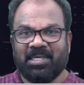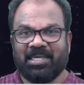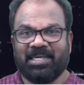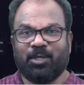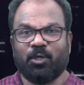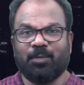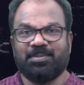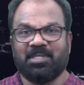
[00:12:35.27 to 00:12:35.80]

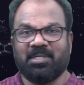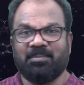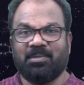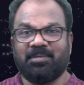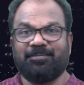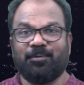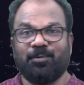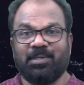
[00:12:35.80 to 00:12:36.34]
And option
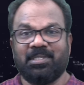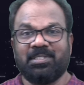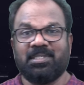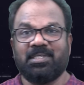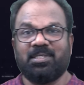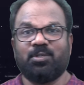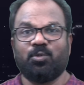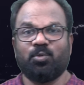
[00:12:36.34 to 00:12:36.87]
number 4
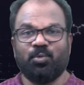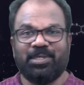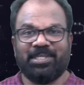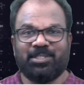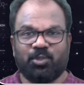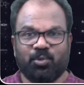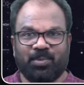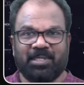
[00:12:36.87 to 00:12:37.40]
is
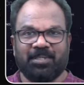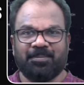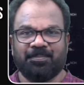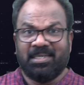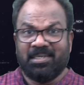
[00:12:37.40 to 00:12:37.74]
2:1.